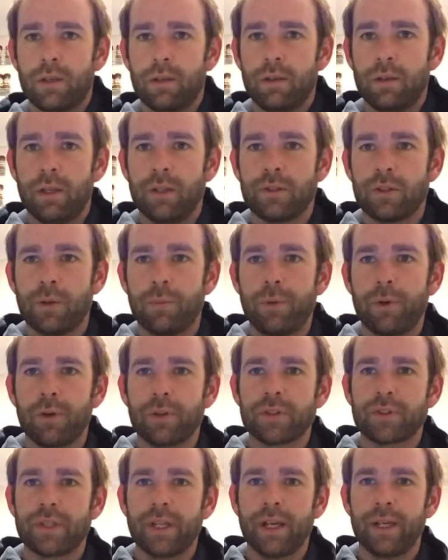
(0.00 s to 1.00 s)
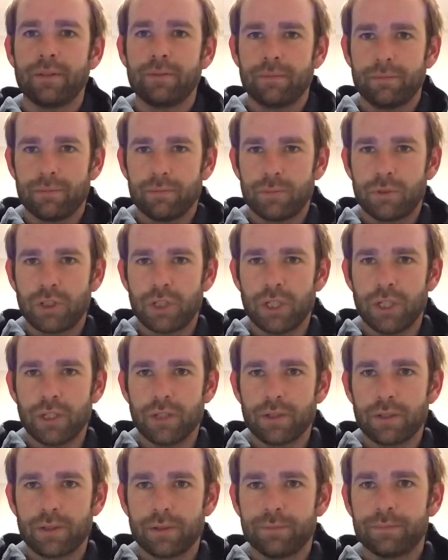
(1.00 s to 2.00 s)
here's an Imperial Stout.
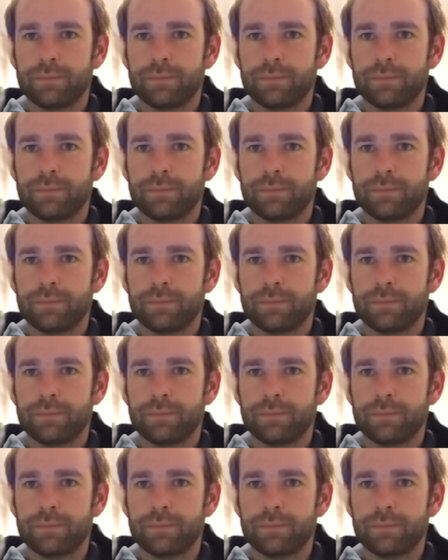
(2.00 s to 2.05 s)
Cheers.